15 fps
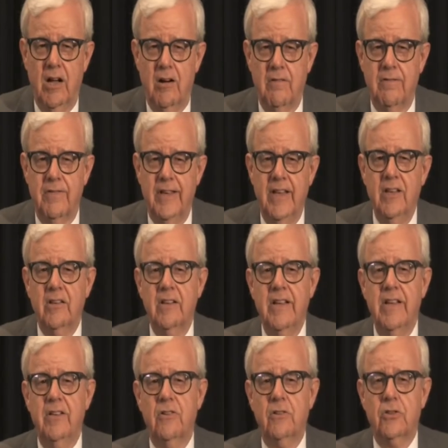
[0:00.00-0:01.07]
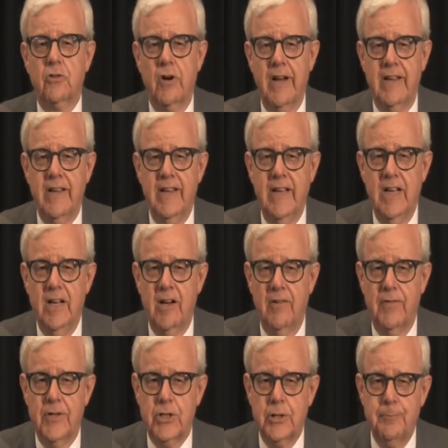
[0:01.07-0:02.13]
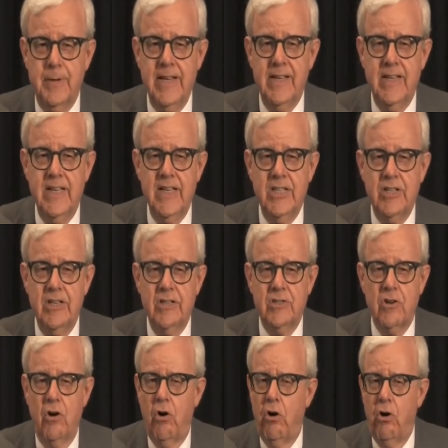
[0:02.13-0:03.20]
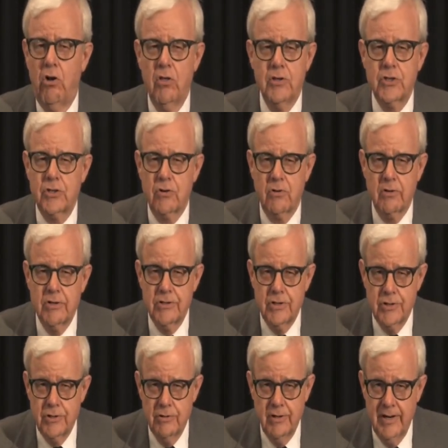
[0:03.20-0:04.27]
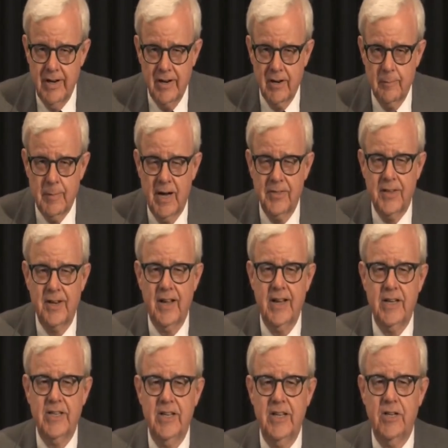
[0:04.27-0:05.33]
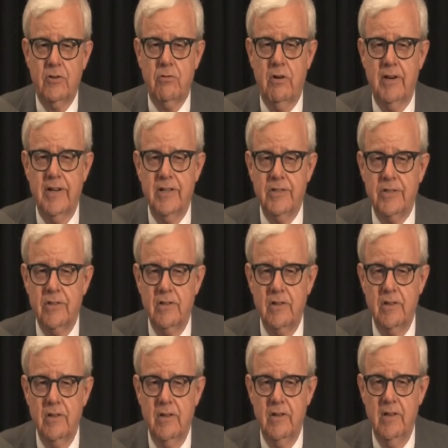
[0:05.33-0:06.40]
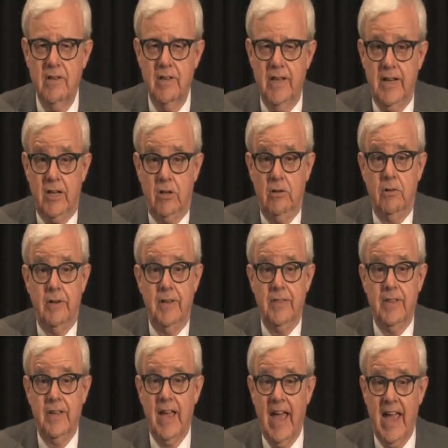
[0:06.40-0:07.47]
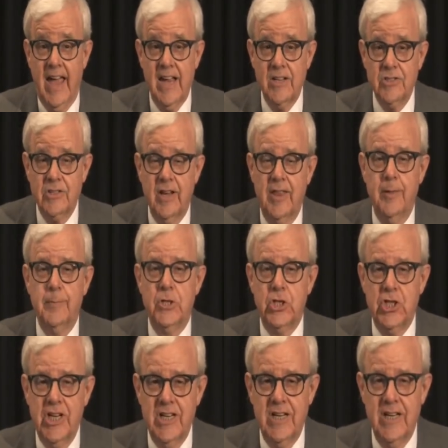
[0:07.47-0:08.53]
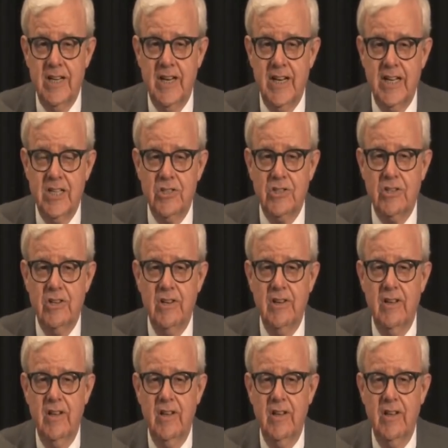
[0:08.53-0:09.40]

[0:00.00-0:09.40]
of illegal drinking, of the speakeasies, all the stories that you hear about the 1920s, including the gangs and the machine gunnings,